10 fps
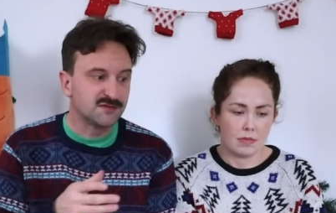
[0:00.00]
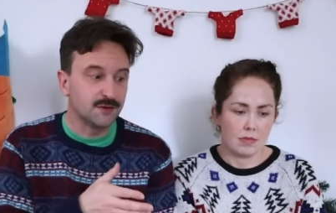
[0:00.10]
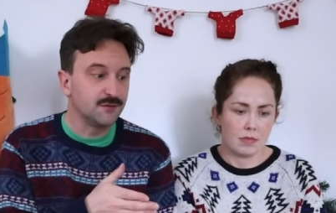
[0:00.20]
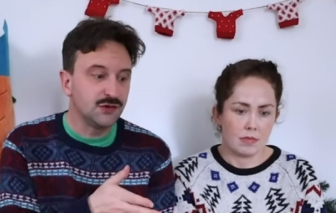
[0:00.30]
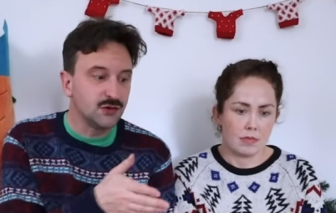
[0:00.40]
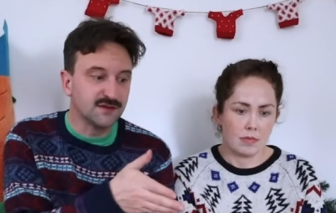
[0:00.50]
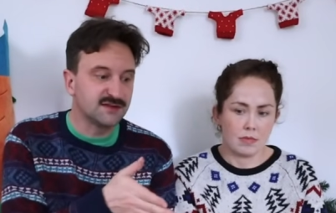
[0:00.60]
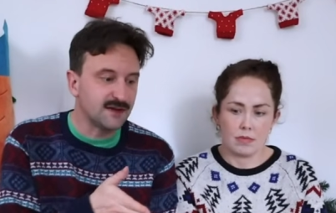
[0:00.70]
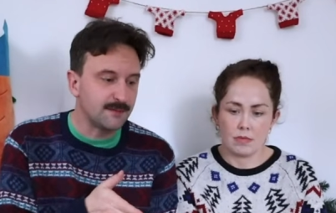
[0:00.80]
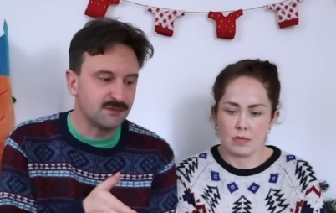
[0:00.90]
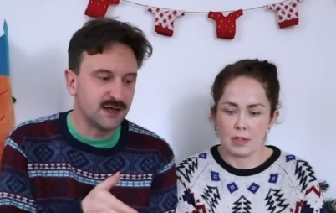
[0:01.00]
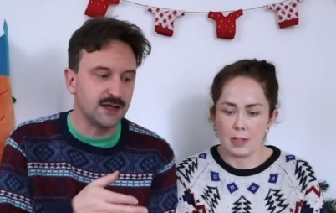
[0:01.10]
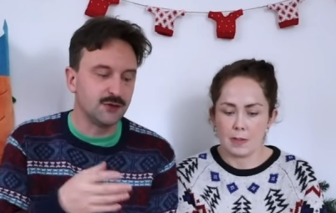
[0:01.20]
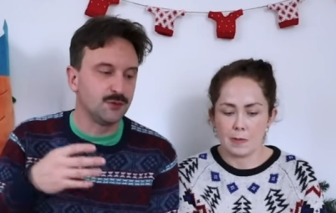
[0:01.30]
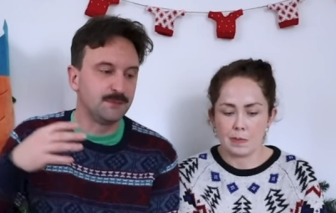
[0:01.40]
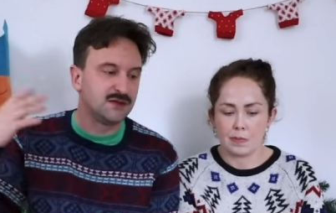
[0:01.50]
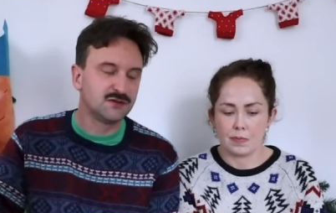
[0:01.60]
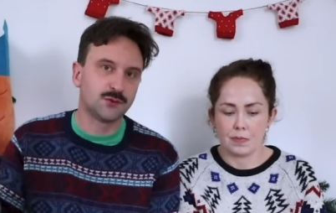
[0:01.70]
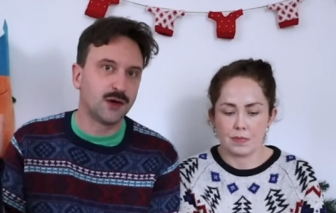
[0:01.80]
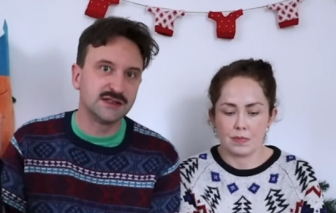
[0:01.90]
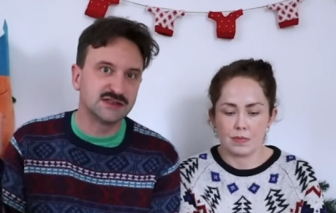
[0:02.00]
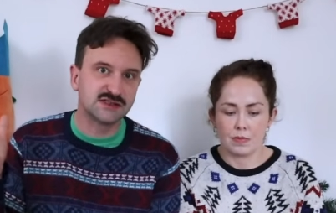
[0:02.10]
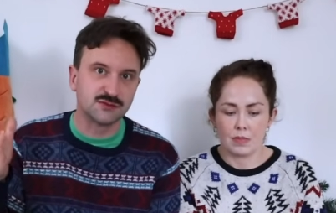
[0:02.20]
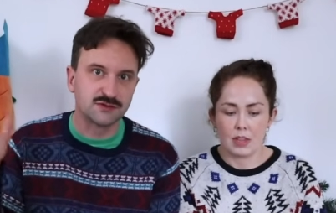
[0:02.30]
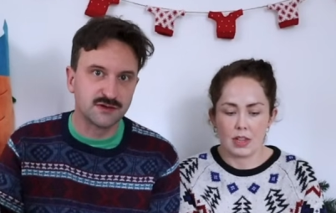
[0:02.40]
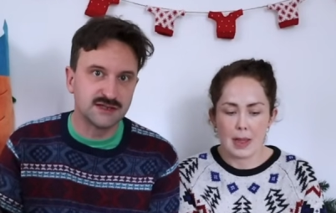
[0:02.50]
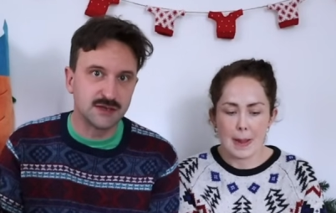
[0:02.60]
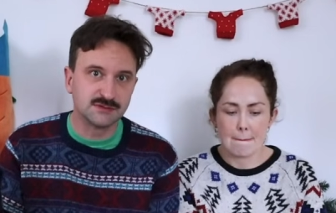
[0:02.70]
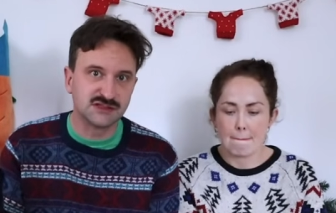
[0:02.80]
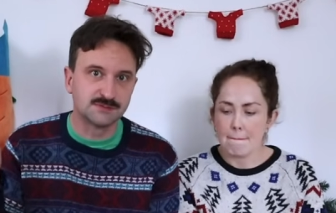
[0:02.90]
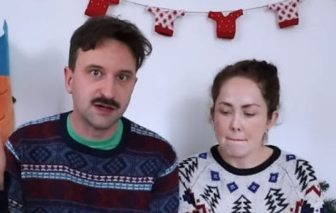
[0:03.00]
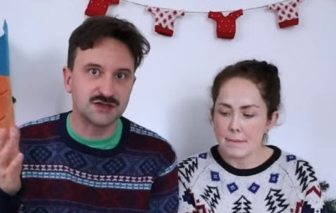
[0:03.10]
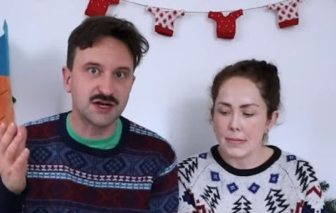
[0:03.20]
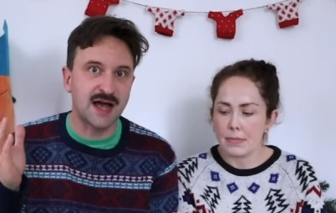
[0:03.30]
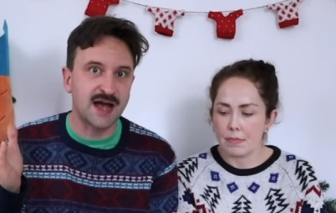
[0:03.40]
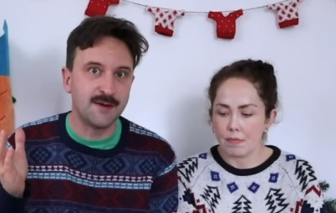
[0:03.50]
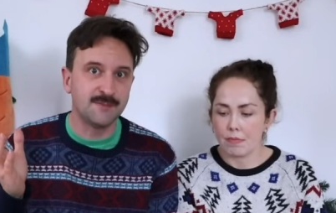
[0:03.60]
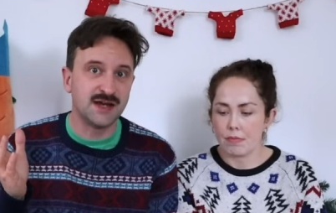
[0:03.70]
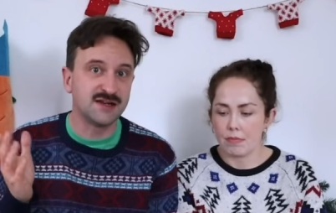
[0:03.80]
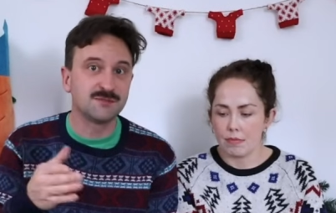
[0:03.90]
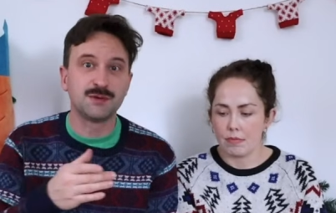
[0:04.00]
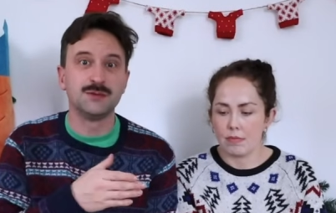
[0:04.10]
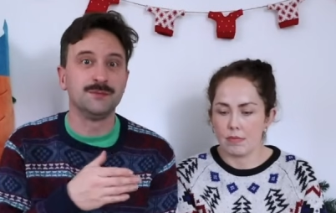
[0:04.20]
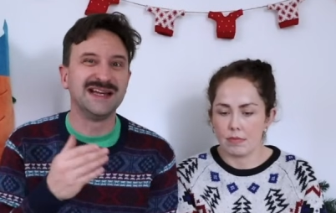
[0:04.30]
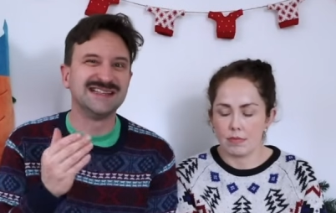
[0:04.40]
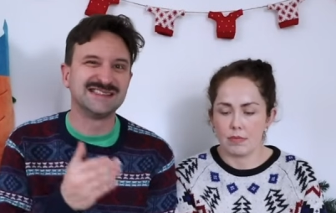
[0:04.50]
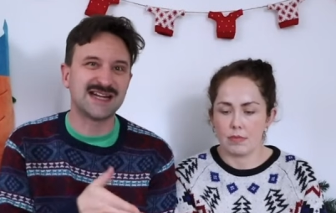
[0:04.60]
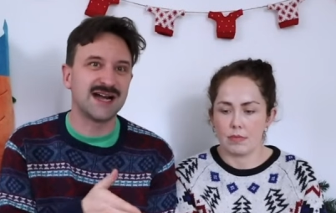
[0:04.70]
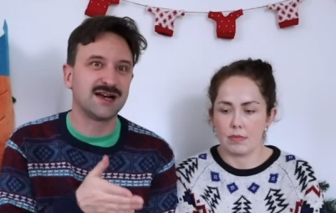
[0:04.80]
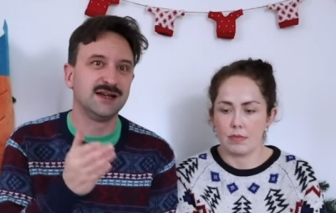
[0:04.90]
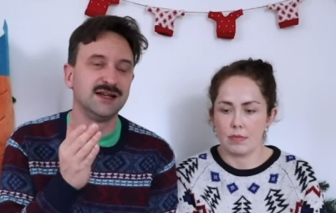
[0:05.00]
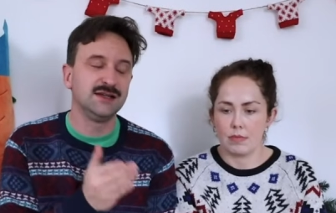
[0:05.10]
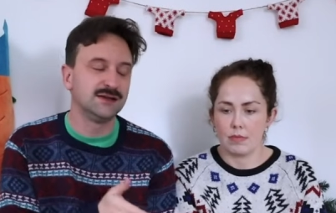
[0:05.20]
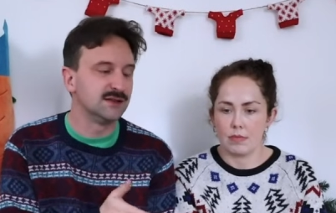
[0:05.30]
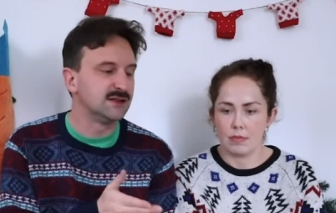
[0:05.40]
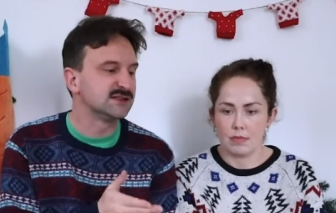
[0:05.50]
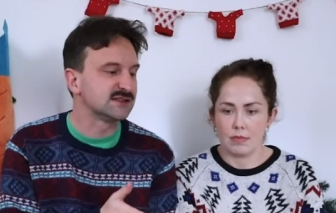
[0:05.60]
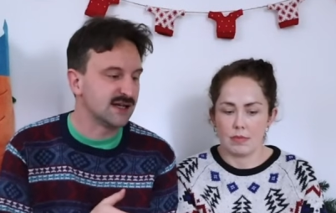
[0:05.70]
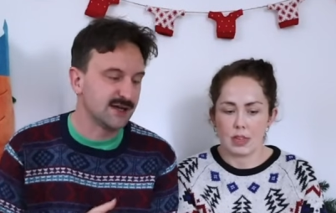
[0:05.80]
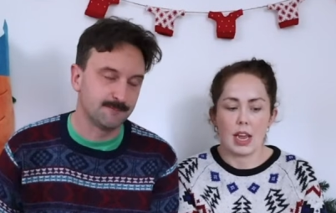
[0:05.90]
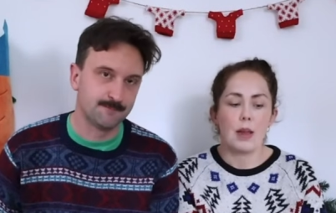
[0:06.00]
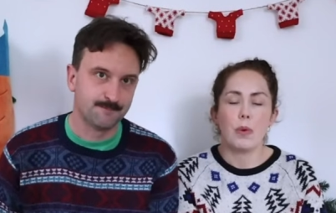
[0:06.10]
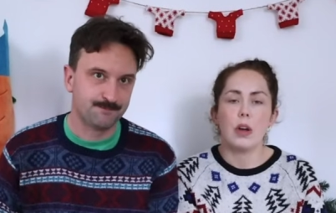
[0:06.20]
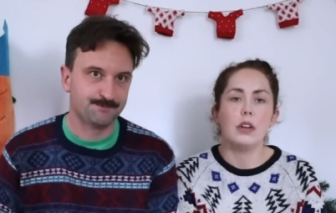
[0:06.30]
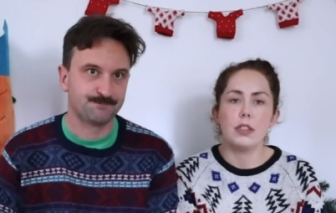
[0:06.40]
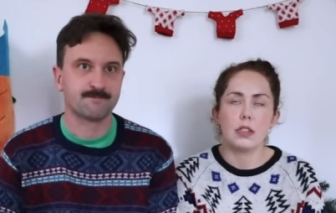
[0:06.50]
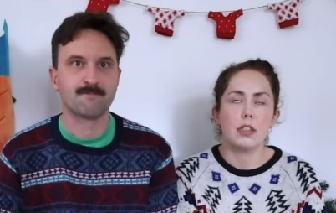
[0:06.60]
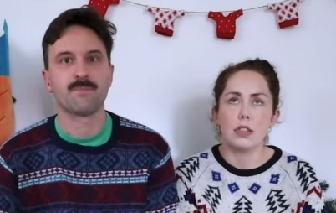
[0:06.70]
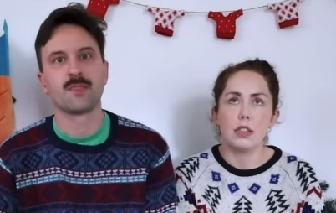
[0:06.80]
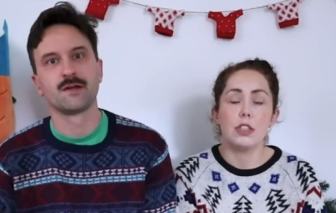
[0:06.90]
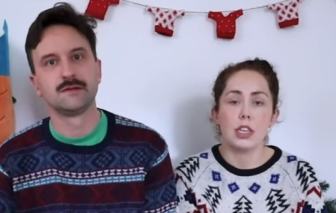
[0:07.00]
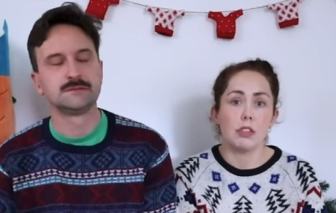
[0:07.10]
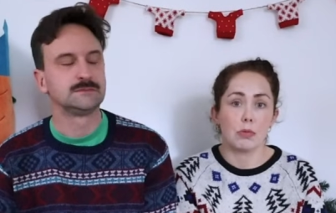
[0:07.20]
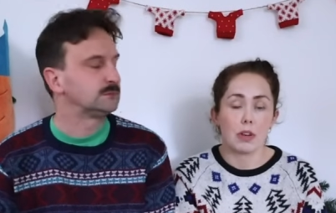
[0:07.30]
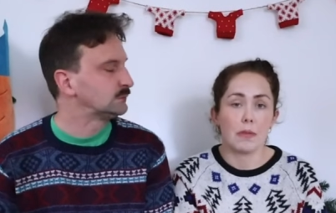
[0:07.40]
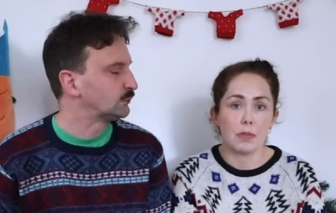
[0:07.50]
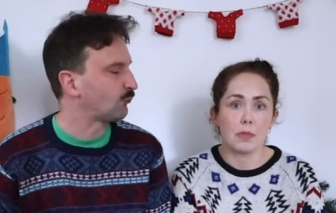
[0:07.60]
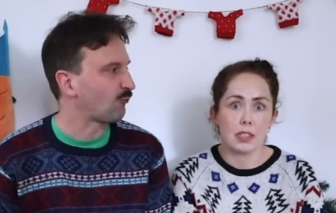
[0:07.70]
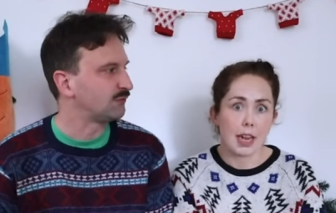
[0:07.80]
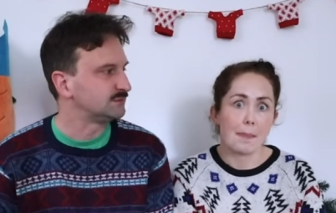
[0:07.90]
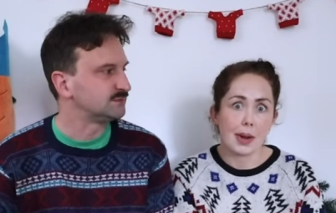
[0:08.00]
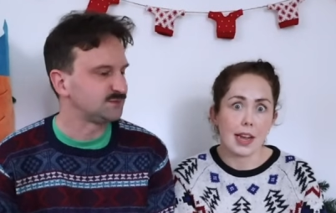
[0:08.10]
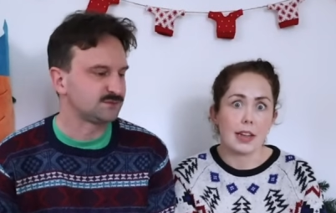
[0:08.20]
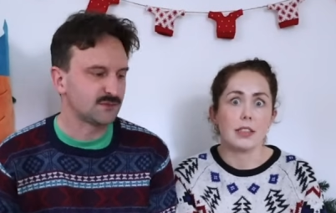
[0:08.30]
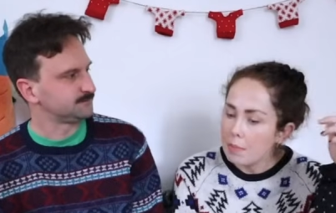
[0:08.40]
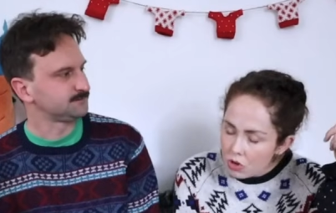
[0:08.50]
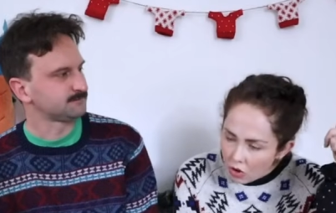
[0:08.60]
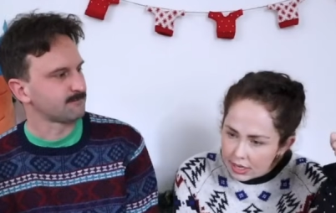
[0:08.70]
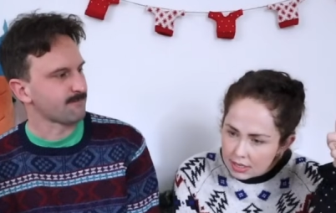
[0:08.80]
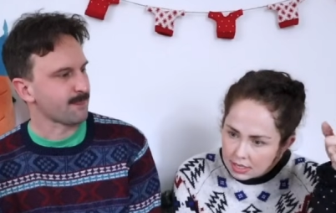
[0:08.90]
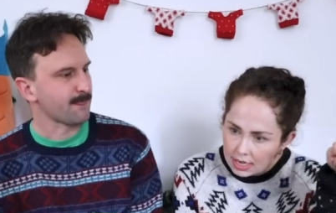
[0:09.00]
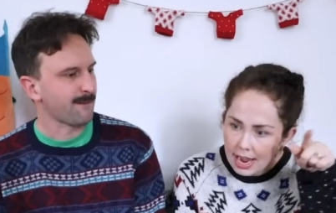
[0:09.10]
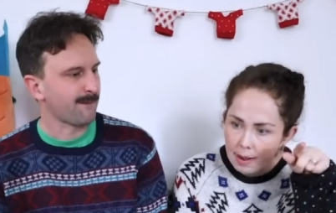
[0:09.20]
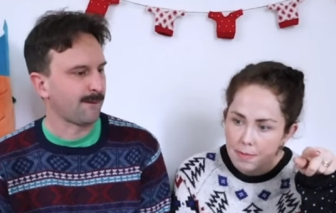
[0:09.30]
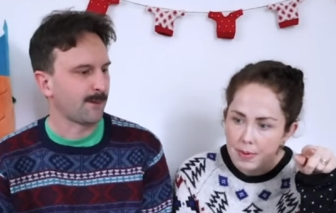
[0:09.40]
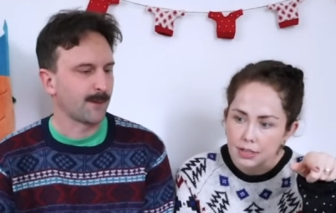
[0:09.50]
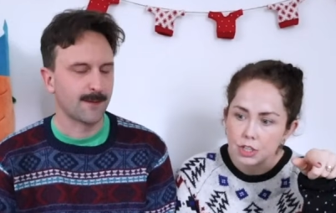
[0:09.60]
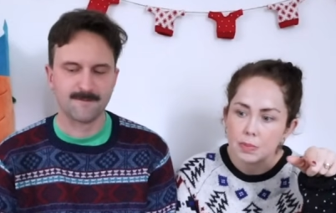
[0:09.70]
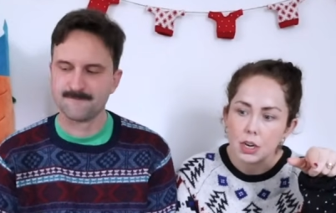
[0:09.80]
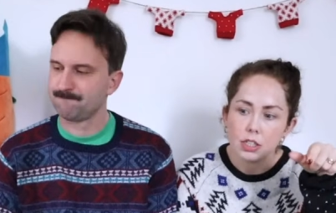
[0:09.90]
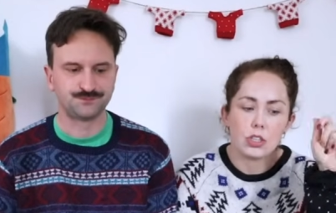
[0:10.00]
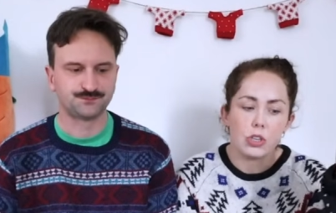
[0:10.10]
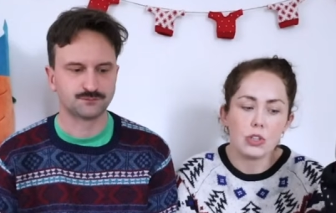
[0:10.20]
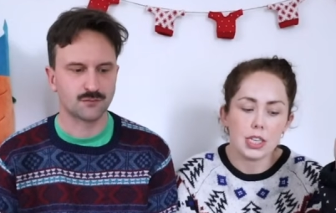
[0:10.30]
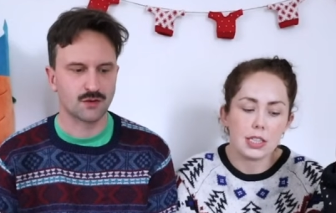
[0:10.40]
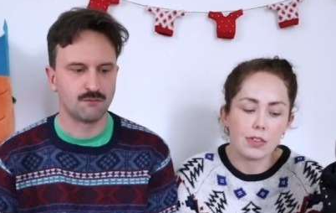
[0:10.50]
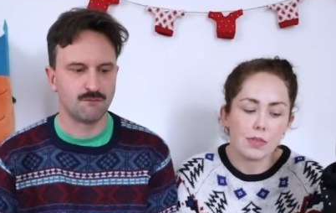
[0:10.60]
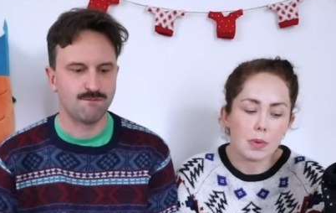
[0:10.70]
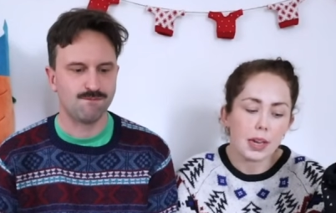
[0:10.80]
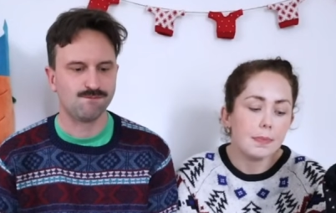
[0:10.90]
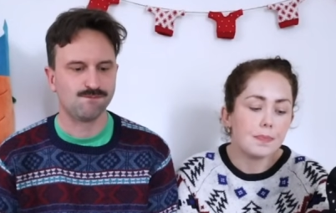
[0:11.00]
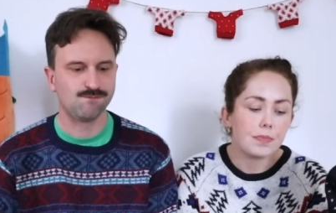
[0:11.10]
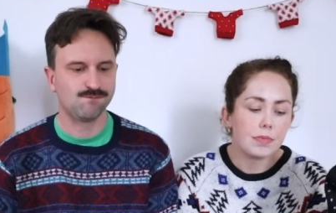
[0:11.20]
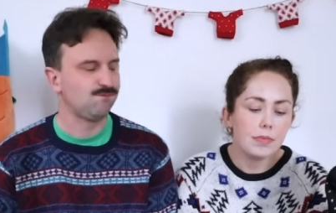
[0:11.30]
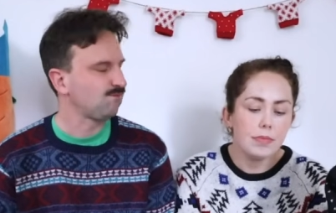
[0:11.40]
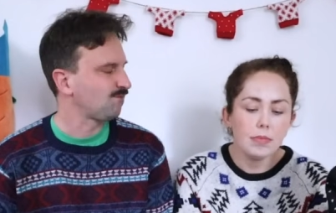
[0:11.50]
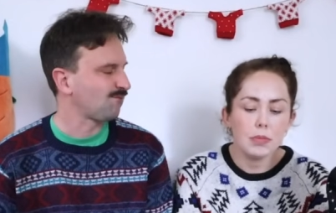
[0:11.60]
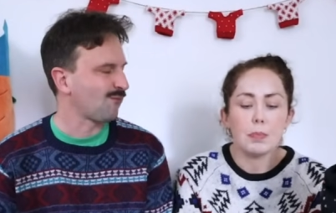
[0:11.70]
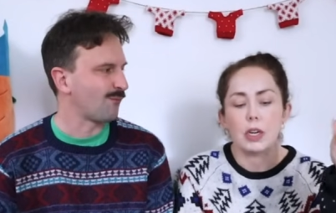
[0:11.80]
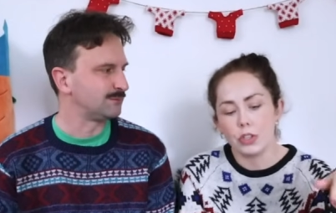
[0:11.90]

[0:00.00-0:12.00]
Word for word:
Speaker 1: So if you got the same thing, it would be twice or three times as much at M and S, but it would be exactly the same.
Speaker 2: It would. The, the cheese would come from the same place. I'm not into camembert too much. It's too cheesy for me.
Speaker 1: Mm.
Speaker 2: But I